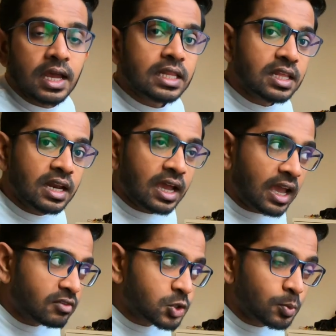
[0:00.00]
And then I
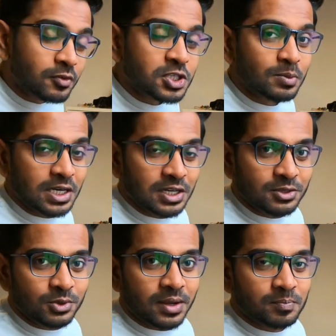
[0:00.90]
have a supervision
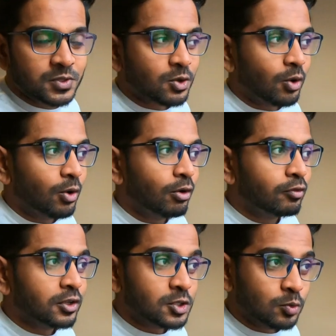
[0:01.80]
meeting today.
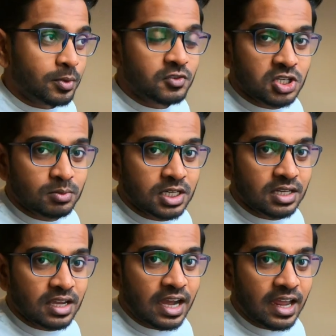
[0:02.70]
So for the supervision
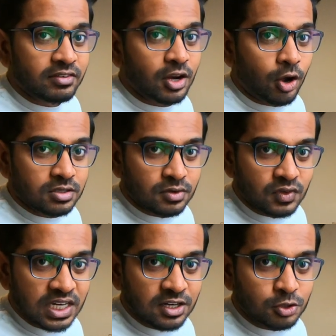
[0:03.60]
meeting, I have lots
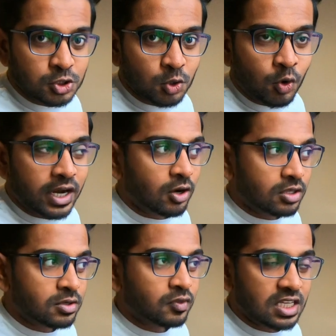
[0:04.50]
of data to show and
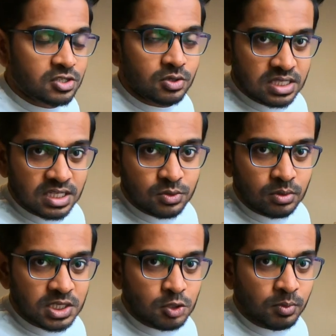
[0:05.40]
lots of things to
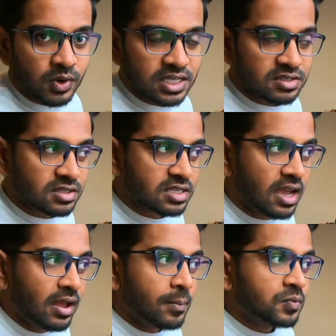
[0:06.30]
discuss with my supervisors.